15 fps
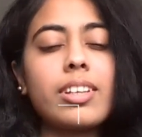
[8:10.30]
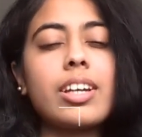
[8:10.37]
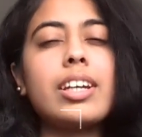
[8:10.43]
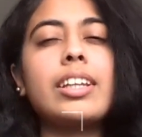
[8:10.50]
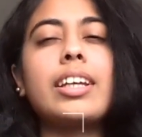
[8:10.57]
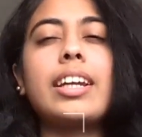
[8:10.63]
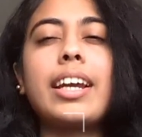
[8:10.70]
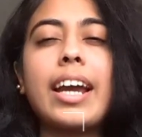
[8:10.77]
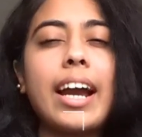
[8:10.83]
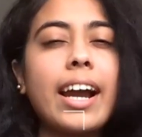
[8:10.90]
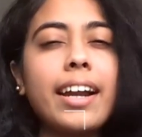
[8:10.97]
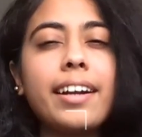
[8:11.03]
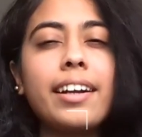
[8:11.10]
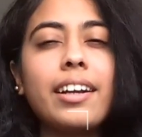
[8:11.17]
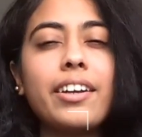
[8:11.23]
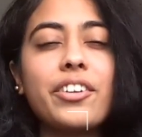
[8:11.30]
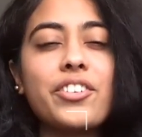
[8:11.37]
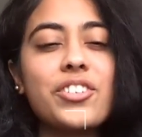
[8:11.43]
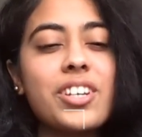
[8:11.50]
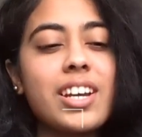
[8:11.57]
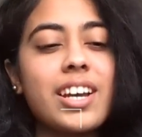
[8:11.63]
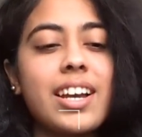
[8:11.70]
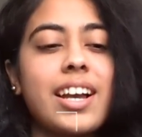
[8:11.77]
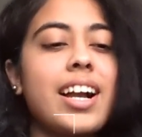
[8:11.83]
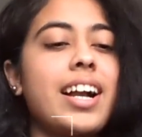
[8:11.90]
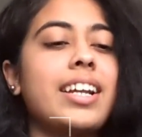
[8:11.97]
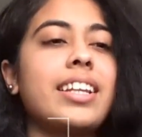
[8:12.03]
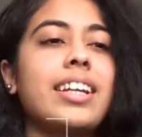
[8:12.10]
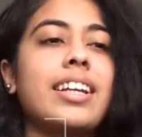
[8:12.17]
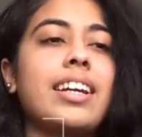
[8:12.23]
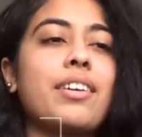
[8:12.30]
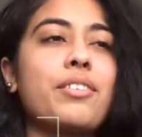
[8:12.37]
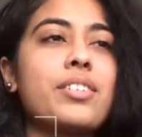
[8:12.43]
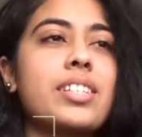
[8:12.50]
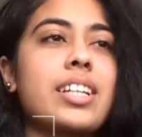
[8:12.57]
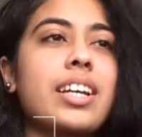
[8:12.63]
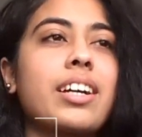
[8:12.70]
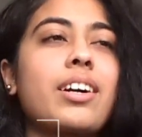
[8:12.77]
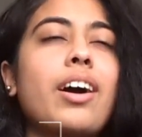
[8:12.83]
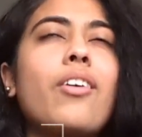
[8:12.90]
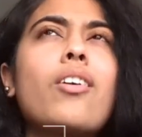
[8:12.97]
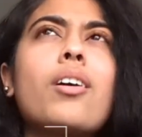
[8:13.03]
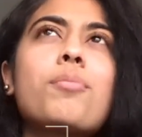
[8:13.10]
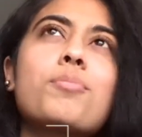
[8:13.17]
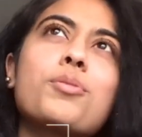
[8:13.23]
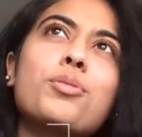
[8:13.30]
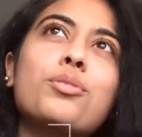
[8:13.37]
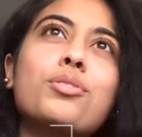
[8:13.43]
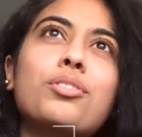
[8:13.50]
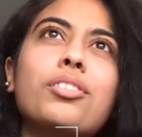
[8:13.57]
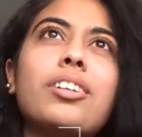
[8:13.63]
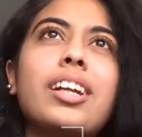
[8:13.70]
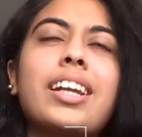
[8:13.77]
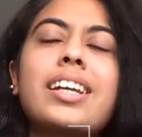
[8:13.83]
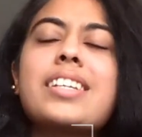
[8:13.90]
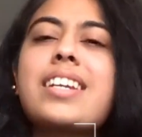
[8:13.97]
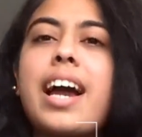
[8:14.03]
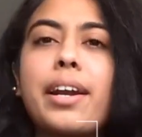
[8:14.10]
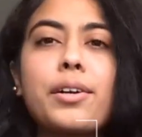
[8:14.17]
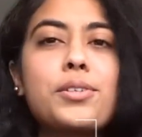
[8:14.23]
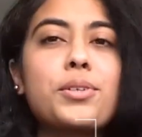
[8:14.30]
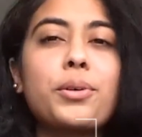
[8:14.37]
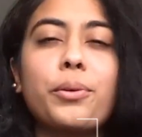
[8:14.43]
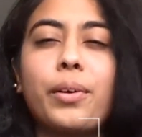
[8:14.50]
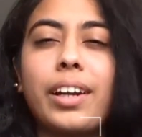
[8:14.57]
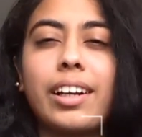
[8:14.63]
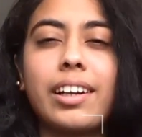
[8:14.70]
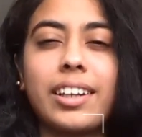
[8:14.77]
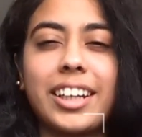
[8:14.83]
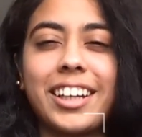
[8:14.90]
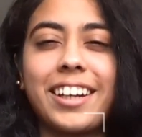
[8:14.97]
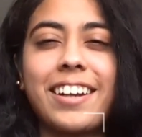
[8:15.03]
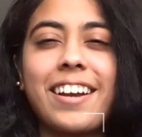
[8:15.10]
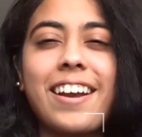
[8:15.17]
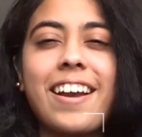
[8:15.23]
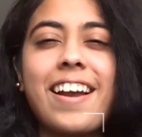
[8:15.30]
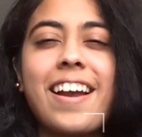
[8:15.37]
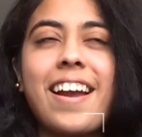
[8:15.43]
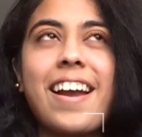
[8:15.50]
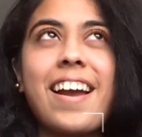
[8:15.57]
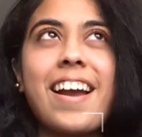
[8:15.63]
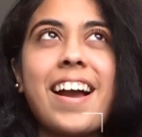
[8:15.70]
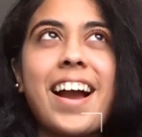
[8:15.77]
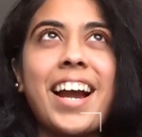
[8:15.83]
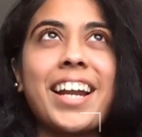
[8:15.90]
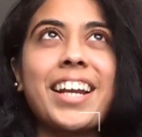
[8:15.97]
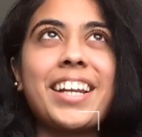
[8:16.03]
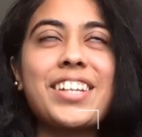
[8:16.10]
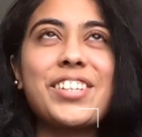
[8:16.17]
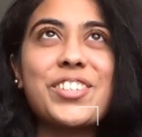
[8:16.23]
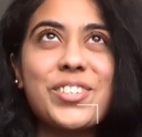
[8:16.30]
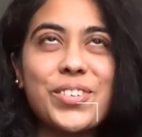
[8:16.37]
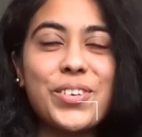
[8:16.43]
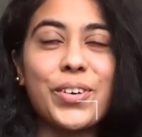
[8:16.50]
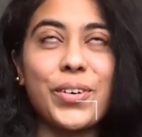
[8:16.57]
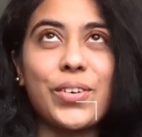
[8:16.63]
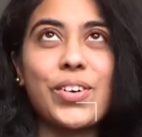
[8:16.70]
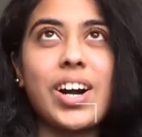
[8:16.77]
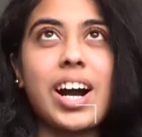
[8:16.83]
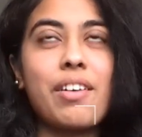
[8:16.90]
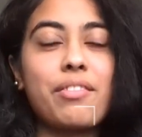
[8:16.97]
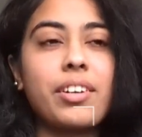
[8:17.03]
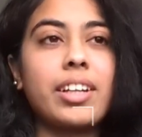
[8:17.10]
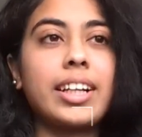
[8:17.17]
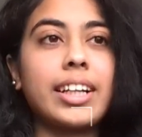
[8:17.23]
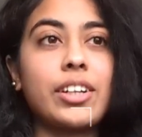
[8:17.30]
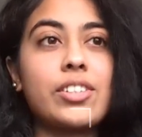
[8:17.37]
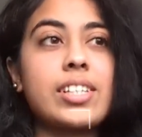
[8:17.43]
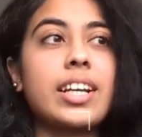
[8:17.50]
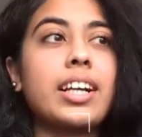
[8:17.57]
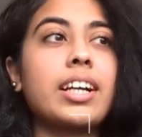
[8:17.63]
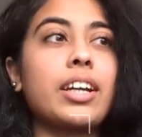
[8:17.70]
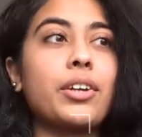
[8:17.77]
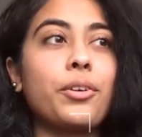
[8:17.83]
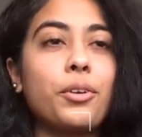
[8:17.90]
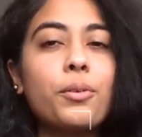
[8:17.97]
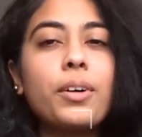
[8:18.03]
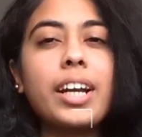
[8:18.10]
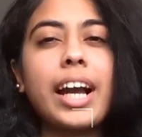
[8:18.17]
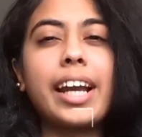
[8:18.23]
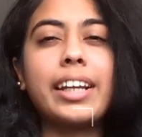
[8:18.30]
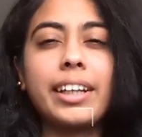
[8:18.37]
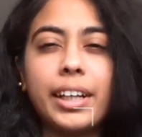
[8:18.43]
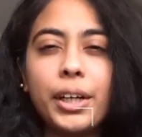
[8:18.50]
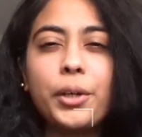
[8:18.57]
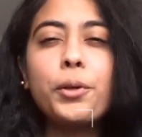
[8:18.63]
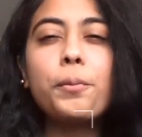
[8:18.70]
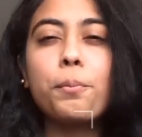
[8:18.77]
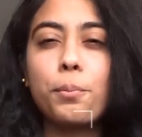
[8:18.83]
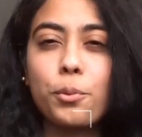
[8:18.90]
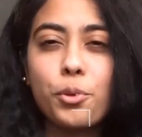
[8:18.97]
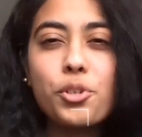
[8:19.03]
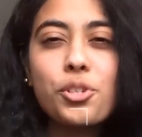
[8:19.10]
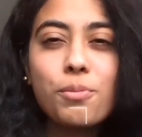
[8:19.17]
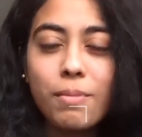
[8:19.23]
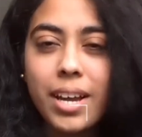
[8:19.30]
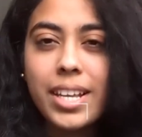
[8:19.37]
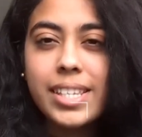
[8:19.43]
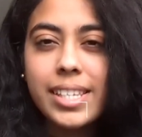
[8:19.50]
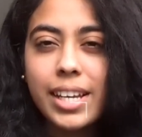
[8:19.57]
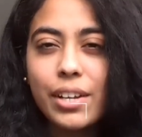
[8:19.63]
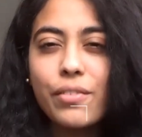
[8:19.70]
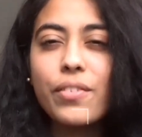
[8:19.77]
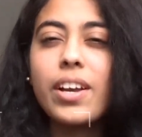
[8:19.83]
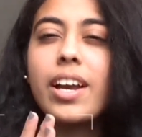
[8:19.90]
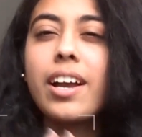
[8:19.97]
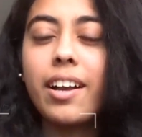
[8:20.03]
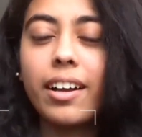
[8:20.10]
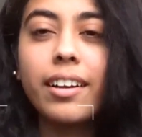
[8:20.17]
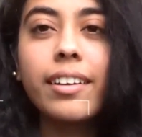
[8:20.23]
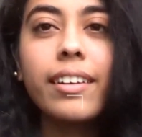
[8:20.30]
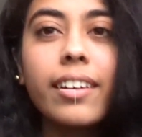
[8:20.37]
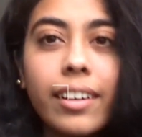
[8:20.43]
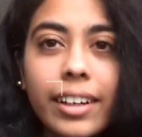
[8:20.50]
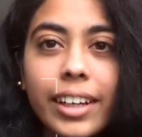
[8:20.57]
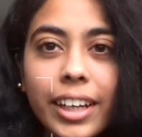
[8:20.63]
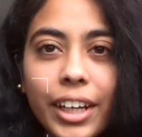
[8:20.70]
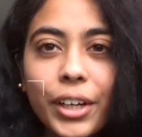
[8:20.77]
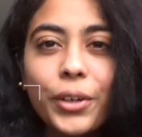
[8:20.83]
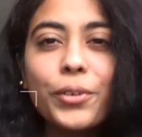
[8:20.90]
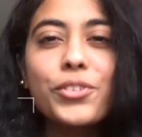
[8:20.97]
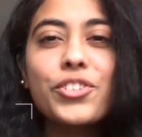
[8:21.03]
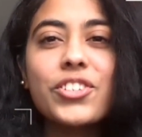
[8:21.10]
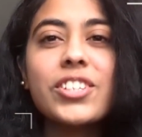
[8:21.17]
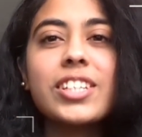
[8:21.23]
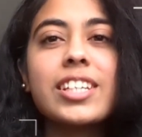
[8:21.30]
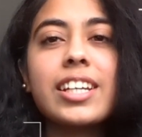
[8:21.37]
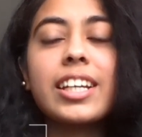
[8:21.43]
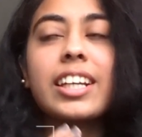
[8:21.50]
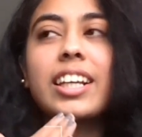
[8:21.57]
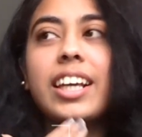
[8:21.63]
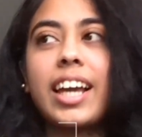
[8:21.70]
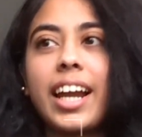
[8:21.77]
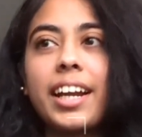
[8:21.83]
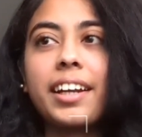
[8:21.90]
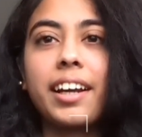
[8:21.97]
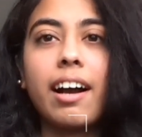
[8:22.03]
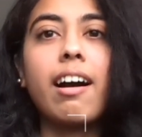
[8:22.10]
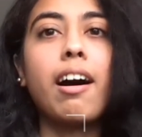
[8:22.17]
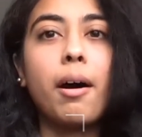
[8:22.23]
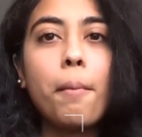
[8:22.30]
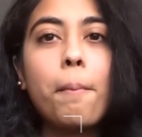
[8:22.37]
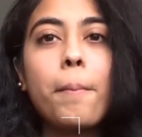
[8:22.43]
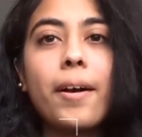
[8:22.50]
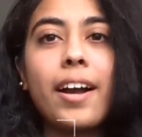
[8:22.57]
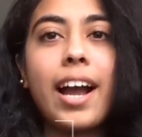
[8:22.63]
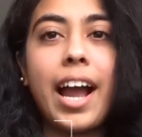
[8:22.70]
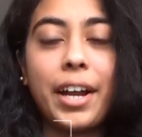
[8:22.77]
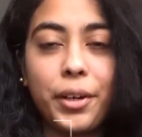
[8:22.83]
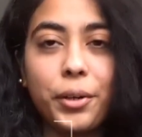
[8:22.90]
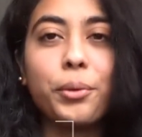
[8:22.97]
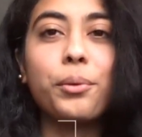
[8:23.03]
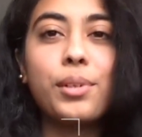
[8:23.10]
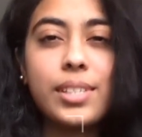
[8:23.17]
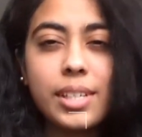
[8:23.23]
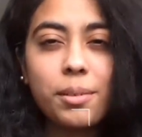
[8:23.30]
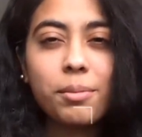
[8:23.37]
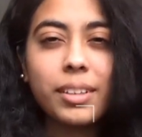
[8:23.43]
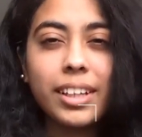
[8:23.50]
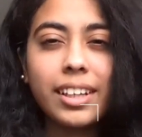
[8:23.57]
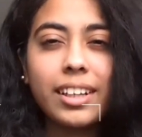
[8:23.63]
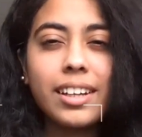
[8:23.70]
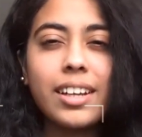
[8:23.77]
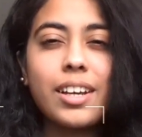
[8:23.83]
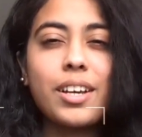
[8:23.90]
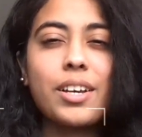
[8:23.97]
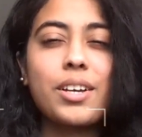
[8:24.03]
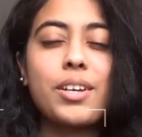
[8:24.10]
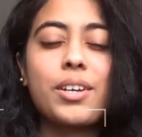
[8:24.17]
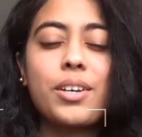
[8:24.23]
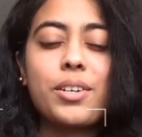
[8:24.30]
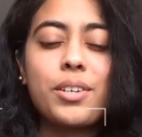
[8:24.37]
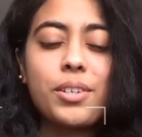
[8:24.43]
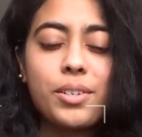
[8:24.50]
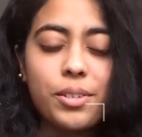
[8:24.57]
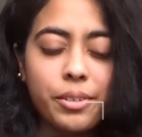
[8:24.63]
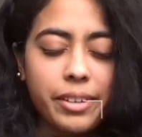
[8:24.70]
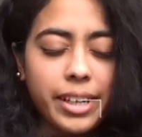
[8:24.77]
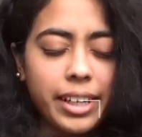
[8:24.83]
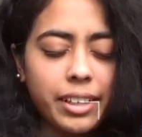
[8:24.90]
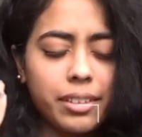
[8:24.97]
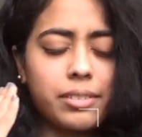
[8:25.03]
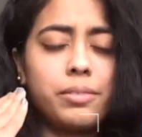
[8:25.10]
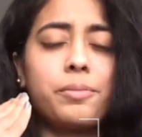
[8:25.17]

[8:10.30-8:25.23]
And then I had lunch, and then I was like, oh, I'm so full, and I started scrolling again. And so after that, I was like, you know what, I need to push myself really to just get up and do something. So I